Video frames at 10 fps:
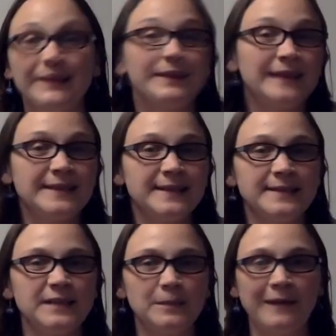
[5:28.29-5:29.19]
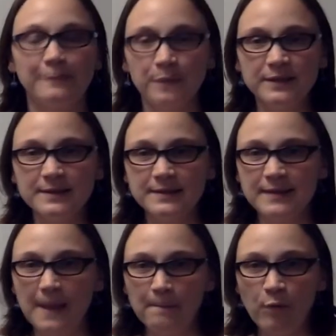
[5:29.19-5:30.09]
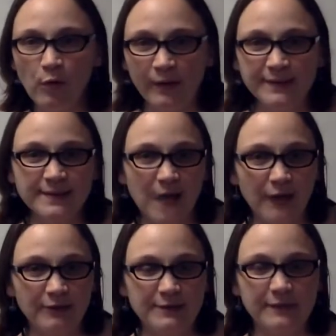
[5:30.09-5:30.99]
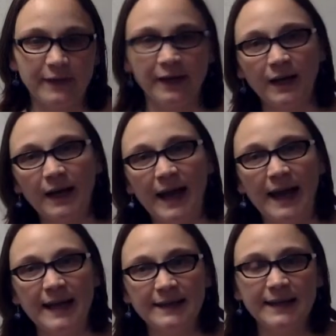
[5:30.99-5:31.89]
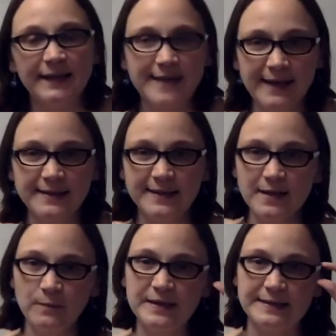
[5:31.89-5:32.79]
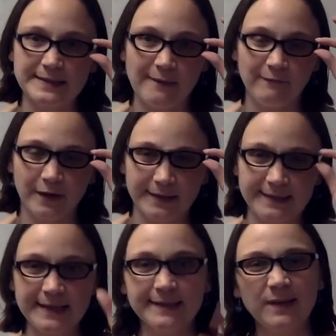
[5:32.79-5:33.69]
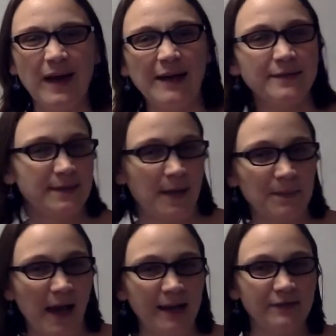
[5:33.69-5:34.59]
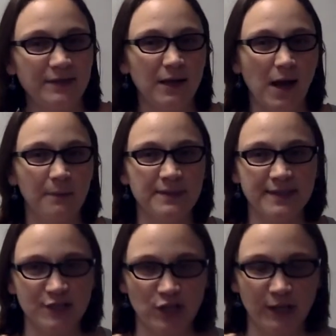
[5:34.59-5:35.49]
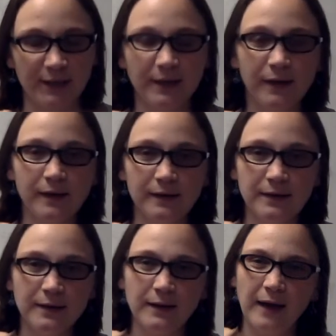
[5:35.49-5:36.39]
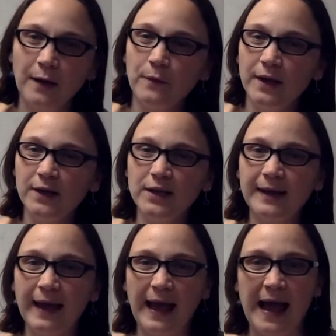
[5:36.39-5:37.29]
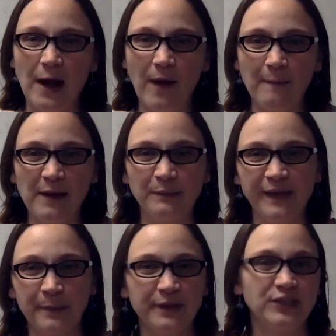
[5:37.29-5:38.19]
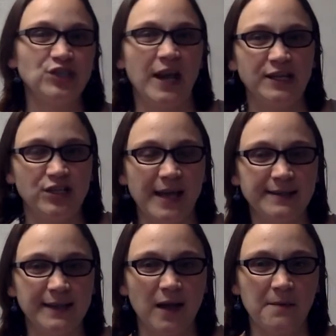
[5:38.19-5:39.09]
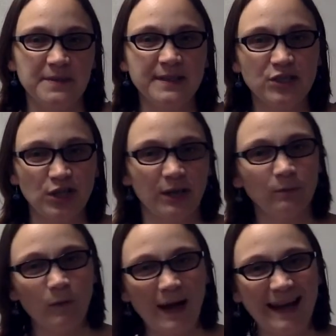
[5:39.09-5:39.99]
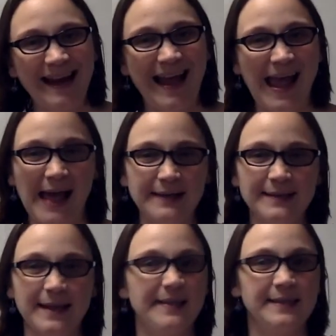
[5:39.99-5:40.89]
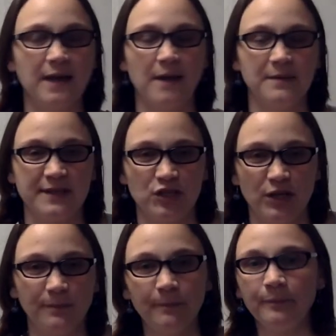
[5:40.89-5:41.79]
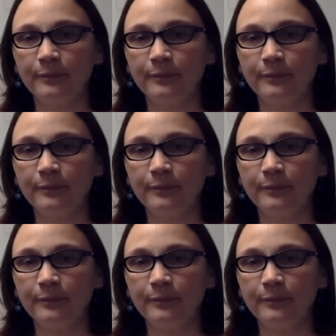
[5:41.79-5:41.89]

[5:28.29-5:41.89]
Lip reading: Let's assume I've put some points on the sphere and connected them with some vertices, so I have some kind of decomposition. I want to look at how I might be able to change that decomposition. What can I add to that decomposition?